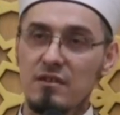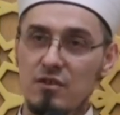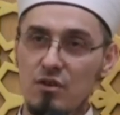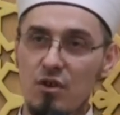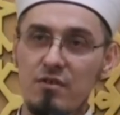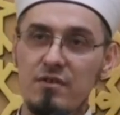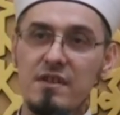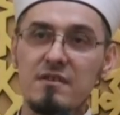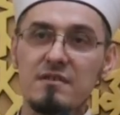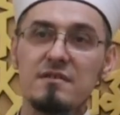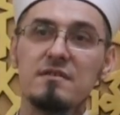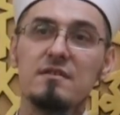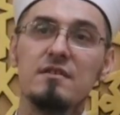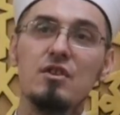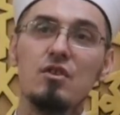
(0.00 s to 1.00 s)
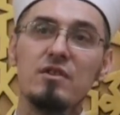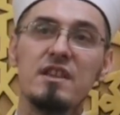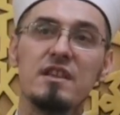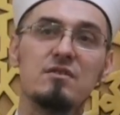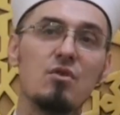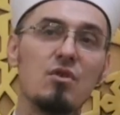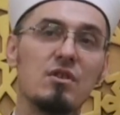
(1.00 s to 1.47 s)
glorious, know
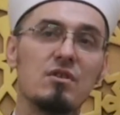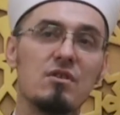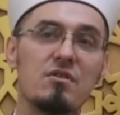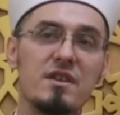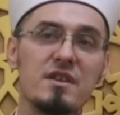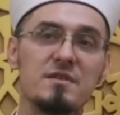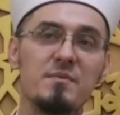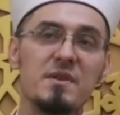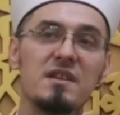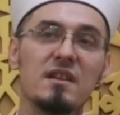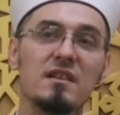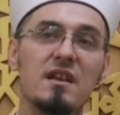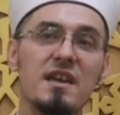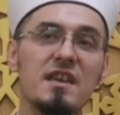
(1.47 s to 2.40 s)
that all glory is with Allah.